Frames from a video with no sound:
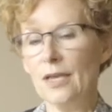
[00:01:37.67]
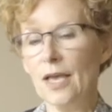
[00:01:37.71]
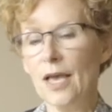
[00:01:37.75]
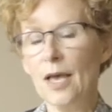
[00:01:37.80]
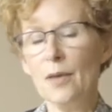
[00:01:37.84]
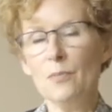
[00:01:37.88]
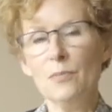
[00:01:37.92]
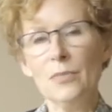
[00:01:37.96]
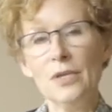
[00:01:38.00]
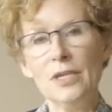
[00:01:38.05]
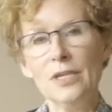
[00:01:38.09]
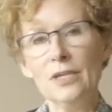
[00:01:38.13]

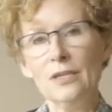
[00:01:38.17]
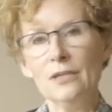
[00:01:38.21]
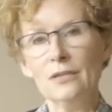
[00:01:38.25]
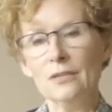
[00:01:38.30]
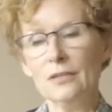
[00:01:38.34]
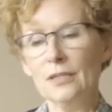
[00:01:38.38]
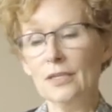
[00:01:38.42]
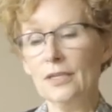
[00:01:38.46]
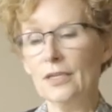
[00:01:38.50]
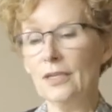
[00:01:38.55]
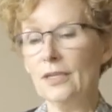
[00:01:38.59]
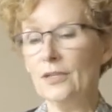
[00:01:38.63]

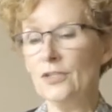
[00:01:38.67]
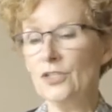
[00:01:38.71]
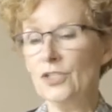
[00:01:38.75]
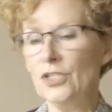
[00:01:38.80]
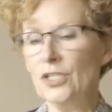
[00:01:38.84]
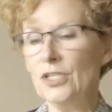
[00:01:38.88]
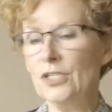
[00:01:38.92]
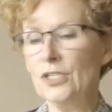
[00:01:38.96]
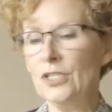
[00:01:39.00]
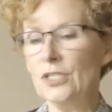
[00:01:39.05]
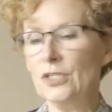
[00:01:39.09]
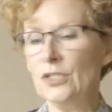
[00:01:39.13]
Immediately,
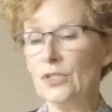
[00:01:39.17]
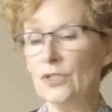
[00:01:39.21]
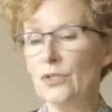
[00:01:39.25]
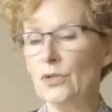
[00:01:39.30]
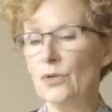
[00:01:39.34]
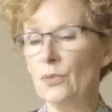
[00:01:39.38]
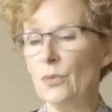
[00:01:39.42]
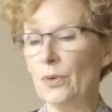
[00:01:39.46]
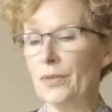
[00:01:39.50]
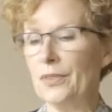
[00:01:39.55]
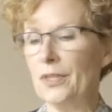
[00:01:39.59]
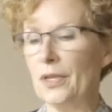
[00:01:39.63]
Jesus
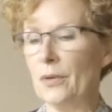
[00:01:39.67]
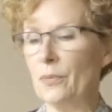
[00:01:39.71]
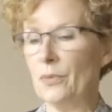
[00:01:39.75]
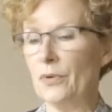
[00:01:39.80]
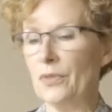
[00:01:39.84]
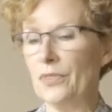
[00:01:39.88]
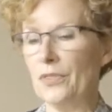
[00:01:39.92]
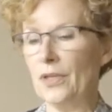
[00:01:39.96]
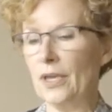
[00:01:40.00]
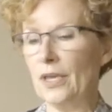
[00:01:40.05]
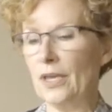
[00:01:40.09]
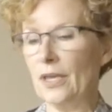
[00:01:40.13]
knew what they were
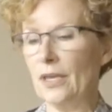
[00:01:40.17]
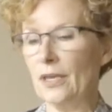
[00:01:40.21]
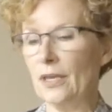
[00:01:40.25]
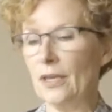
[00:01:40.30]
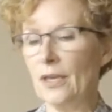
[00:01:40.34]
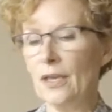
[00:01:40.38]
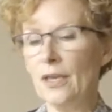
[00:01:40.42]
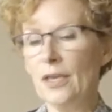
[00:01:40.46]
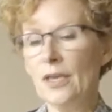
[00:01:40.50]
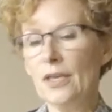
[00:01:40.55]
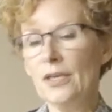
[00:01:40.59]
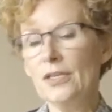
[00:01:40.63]
thinking,
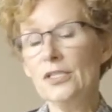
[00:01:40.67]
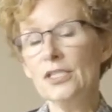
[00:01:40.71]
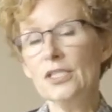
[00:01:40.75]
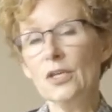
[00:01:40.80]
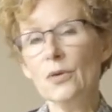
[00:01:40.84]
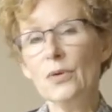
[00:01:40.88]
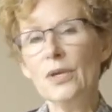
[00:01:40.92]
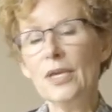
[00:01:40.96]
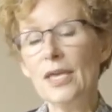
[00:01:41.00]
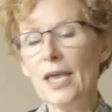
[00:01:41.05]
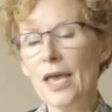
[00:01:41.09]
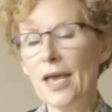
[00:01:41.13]
so
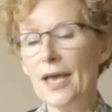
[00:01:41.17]
he